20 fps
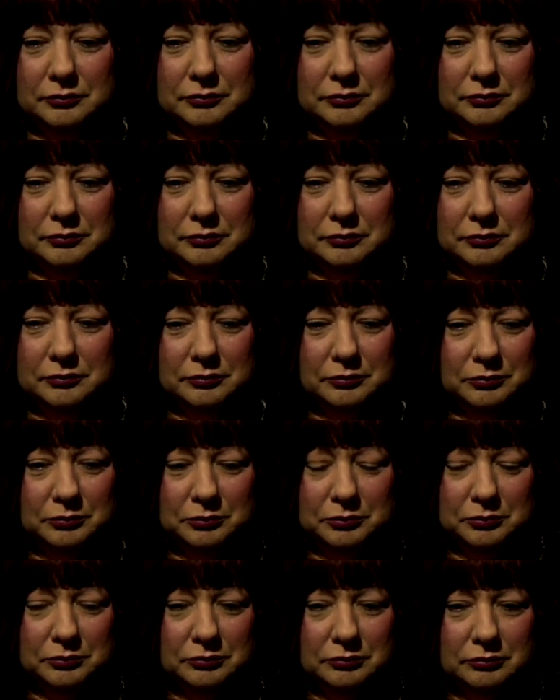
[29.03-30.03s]

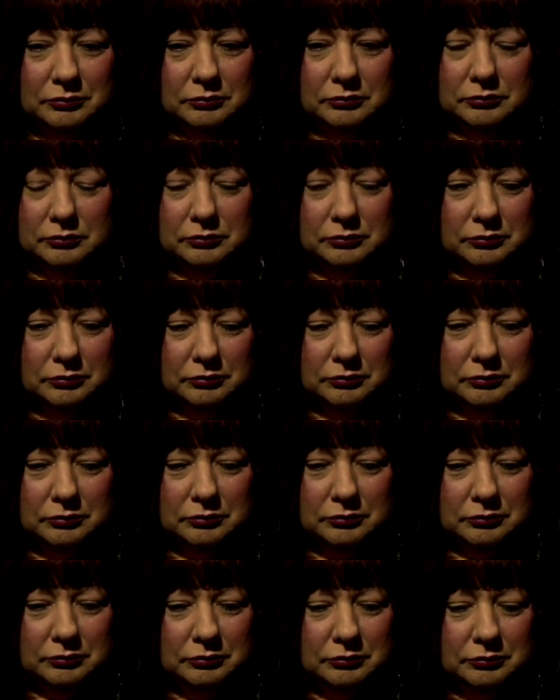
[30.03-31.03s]

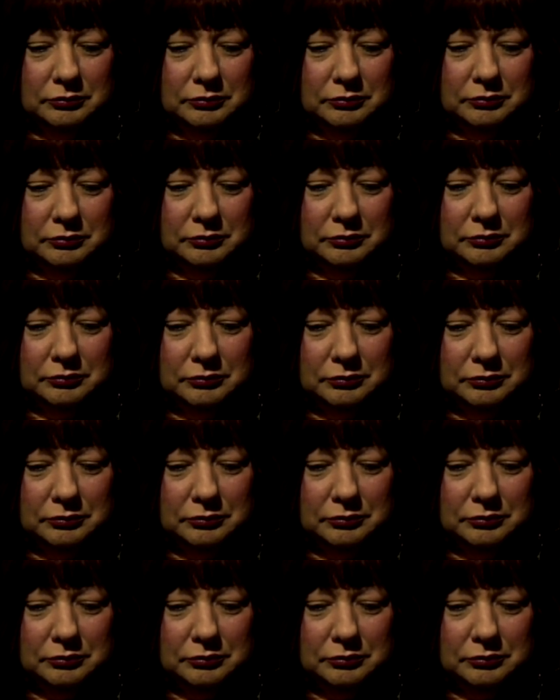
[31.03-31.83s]
The person shown says nothing.